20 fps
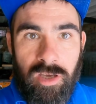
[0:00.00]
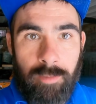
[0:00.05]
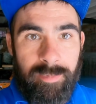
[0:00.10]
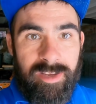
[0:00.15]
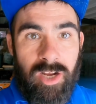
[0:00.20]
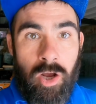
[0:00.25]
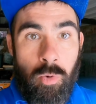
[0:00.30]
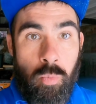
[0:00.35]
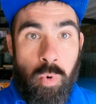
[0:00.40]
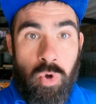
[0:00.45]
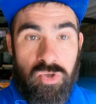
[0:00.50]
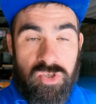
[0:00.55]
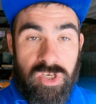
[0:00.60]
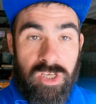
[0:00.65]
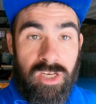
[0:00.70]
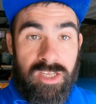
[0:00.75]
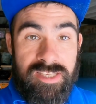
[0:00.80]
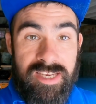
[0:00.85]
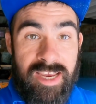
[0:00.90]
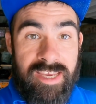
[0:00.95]
I mean, I was
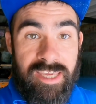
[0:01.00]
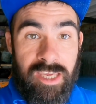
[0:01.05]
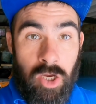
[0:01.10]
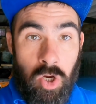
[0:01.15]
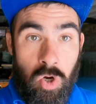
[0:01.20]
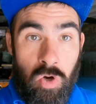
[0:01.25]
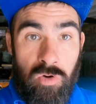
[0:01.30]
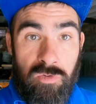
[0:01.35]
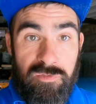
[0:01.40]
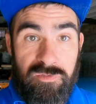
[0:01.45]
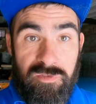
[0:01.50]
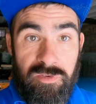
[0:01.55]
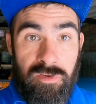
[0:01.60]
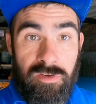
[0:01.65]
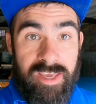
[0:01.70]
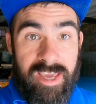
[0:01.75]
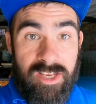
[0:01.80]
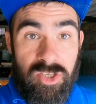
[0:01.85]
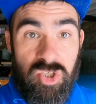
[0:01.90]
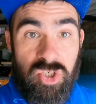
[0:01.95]
going to take it off
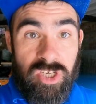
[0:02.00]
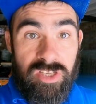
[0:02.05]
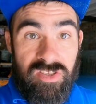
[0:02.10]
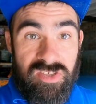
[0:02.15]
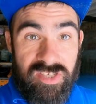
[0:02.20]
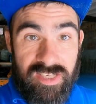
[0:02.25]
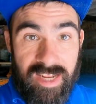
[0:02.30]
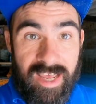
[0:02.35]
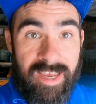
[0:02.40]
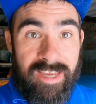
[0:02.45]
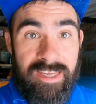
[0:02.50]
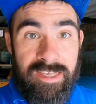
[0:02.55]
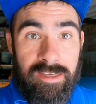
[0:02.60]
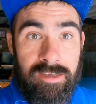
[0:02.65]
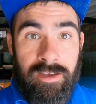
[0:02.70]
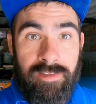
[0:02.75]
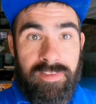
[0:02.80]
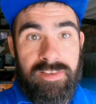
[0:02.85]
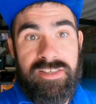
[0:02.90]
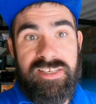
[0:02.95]
the engine today
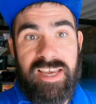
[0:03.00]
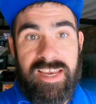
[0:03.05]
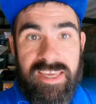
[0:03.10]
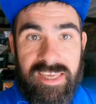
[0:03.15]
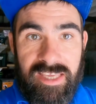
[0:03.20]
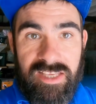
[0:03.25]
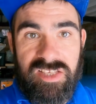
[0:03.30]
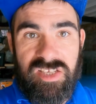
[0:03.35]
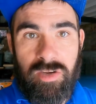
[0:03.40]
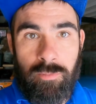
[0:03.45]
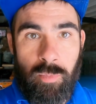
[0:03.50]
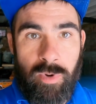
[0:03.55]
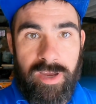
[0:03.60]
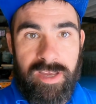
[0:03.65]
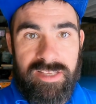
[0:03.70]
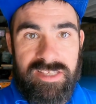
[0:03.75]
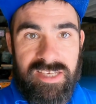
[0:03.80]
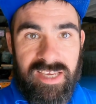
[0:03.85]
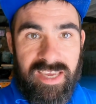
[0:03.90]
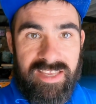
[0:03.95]
and then take it
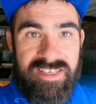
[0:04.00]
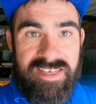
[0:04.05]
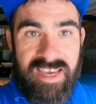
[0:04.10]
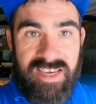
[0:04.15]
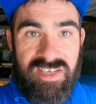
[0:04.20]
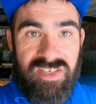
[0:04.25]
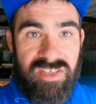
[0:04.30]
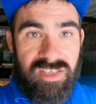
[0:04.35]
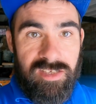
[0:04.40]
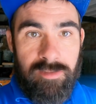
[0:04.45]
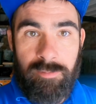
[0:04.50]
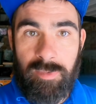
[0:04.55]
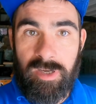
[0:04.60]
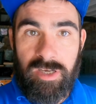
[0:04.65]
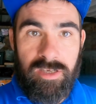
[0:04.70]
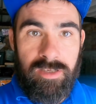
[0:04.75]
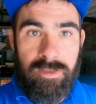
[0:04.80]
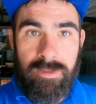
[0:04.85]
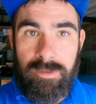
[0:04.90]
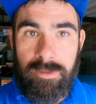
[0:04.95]
somewhere to get tested,
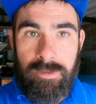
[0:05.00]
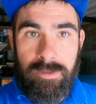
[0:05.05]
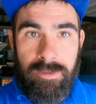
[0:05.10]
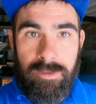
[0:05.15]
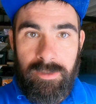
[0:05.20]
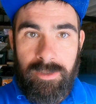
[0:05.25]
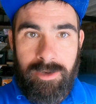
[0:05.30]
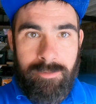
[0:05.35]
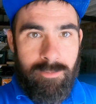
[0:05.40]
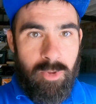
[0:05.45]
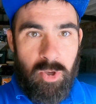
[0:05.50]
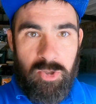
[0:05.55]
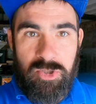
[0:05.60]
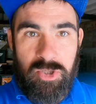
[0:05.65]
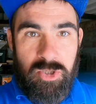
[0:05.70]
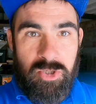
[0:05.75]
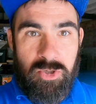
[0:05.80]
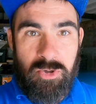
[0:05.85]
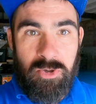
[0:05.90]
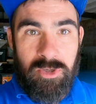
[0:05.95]
but I'm not
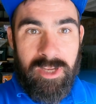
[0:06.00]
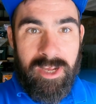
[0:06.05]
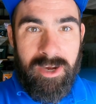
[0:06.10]
so sure